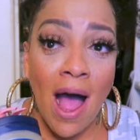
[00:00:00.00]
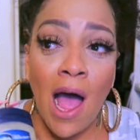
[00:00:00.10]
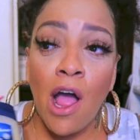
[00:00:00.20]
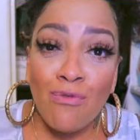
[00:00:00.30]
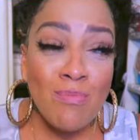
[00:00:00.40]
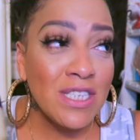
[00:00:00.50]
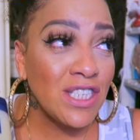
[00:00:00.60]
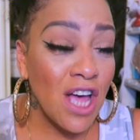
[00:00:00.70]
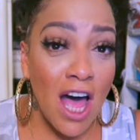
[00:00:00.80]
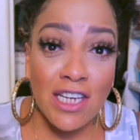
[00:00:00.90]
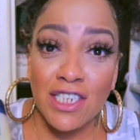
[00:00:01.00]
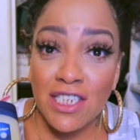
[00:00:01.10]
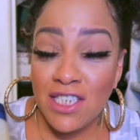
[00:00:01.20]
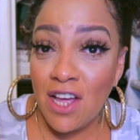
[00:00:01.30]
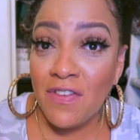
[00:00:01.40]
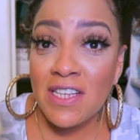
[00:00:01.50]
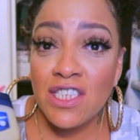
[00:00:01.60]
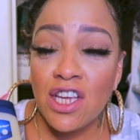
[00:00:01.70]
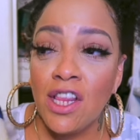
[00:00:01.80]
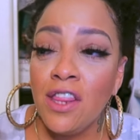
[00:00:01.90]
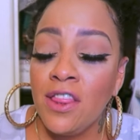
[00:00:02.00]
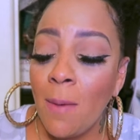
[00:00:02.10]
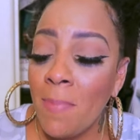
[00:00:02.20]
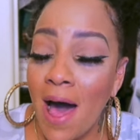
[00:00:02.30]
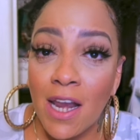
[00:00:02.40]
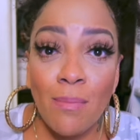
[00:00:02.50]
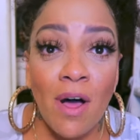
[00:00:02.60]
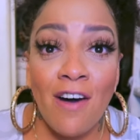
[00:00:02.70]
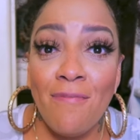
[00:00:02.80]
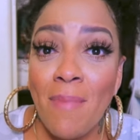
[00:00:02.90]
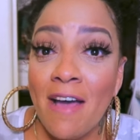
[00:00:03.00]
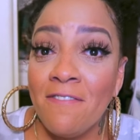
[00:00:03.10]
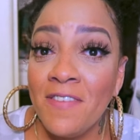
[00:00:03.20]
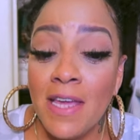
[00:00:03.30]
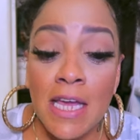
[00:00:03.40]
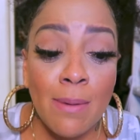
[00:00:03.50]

I massage this stuff into the bottom of my feet,